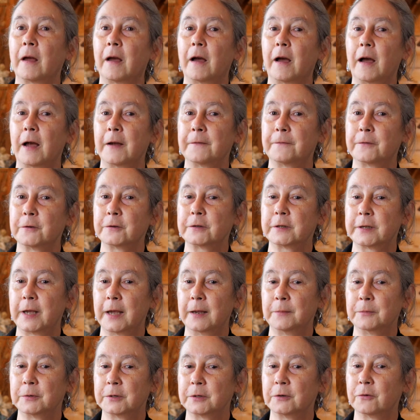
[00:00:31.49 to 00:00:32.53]
I first
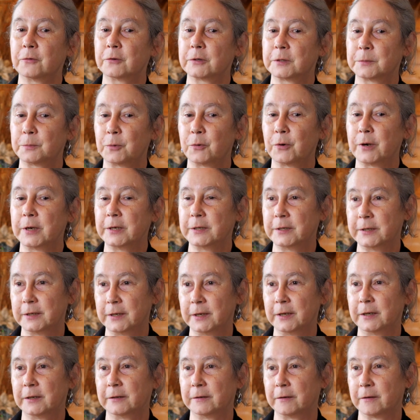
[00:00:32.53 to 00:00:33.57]
came to Norris Point
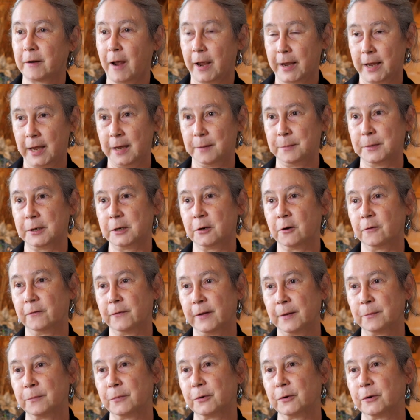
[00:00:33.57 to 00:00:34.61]
I came in
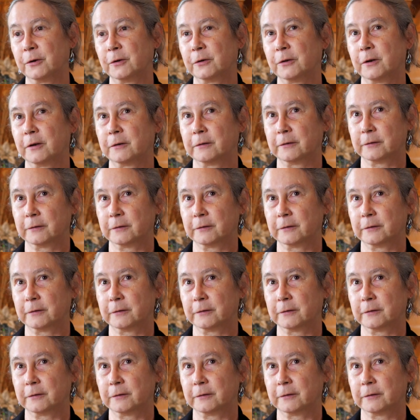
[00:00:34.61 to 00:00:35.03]
November